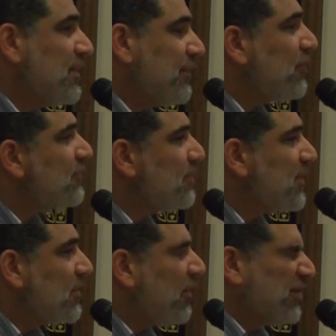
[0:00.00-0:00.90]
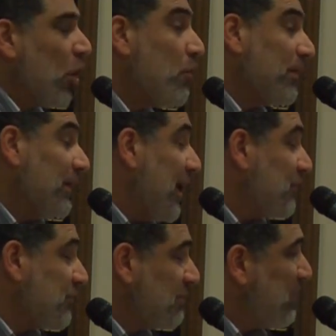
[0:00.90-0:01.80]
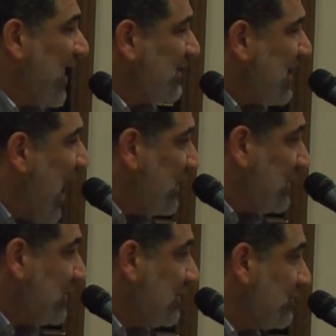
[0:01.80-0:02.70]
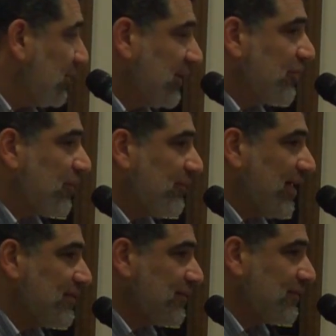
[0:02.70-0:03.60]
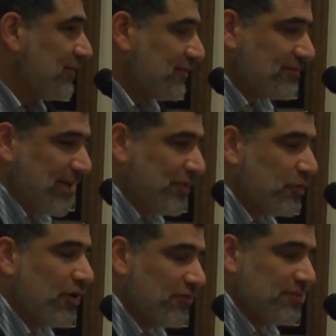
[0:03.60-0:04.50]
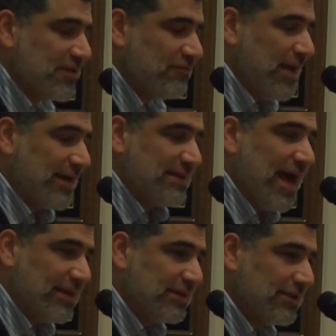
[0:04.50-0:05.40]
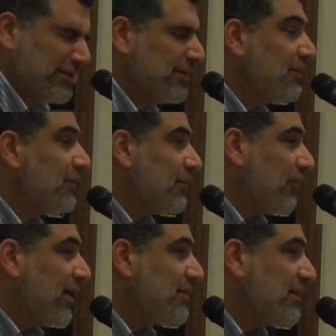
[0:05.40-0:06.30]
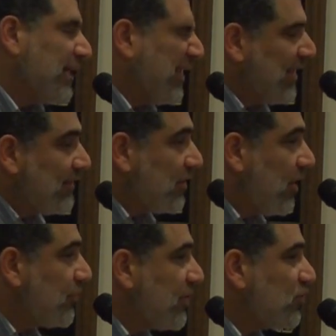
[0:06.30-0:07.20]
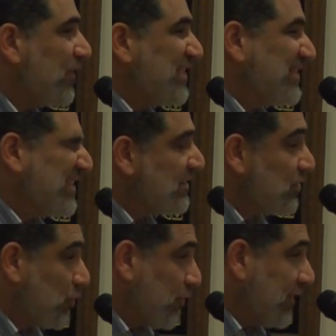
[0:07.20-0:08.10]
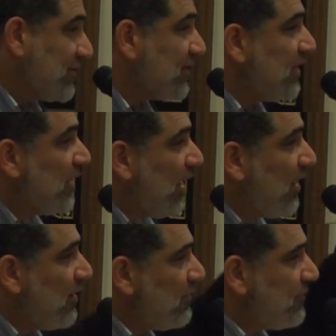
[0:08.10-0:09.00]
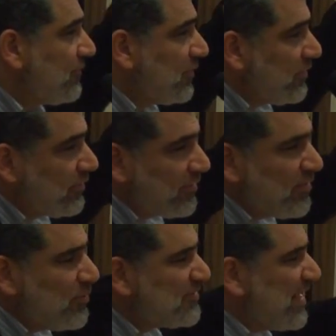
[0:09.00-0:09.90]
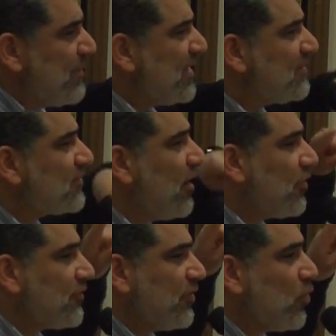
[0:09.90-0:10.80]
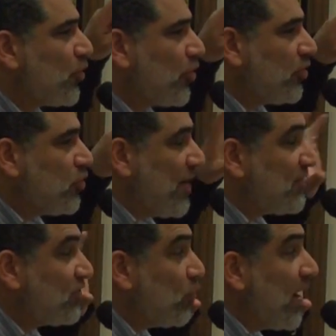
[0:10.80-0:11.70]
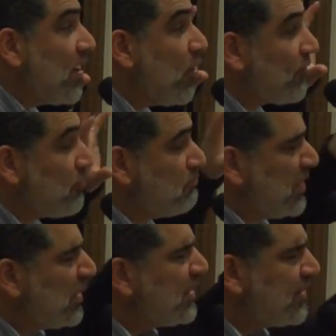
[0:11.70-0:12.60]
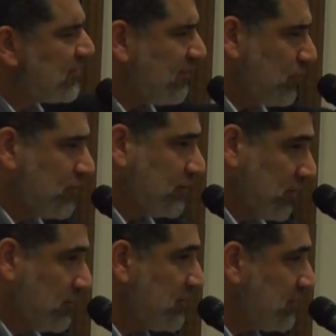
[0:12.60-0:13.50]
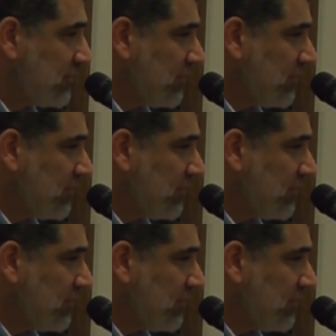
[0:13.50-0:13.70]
There's something called An Open Letter to Baghdadi. The leader of ISIS is this man who calls himself Baghdadi, right? And it has 120 signatories of some of the most eminent scholars in the world who have sway over millions of Muslims,